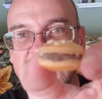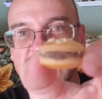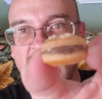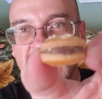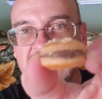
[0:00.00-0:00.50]

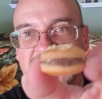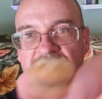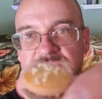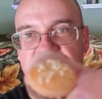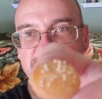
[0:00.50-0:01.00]

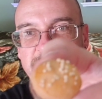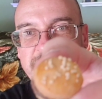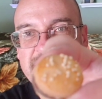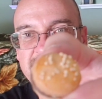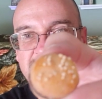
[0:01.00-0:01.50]
chocolatey, I'm
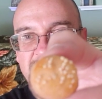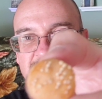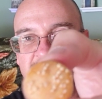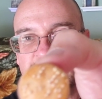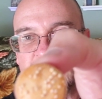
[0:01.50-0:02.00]
assuming.
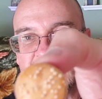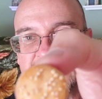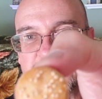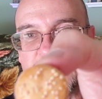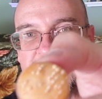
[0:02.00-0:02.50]
Little
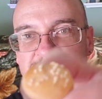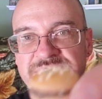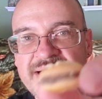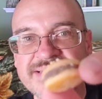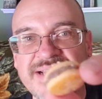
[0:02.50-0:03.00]

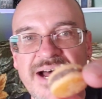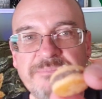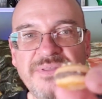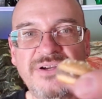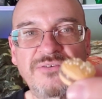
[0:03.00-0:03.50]
sprinkles on
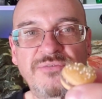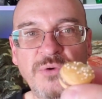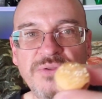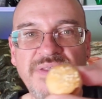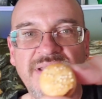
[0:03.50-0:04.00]
top there
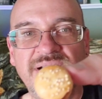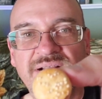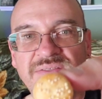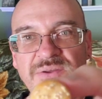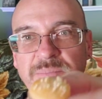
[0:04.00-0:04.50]
for the, uh,
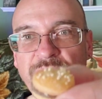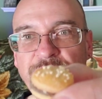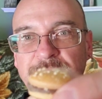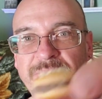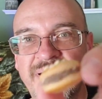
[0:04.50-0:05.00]
the
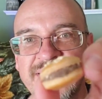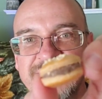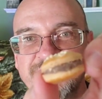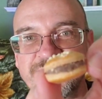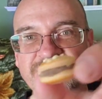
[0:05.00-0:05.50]
burger
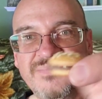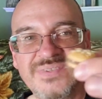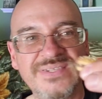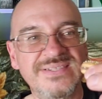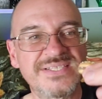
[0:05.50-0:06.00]
bun.
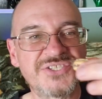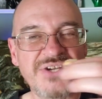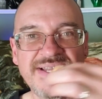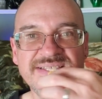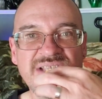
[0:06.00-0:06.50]
Let's
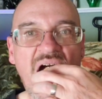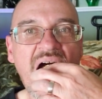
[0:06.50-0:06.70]
try this.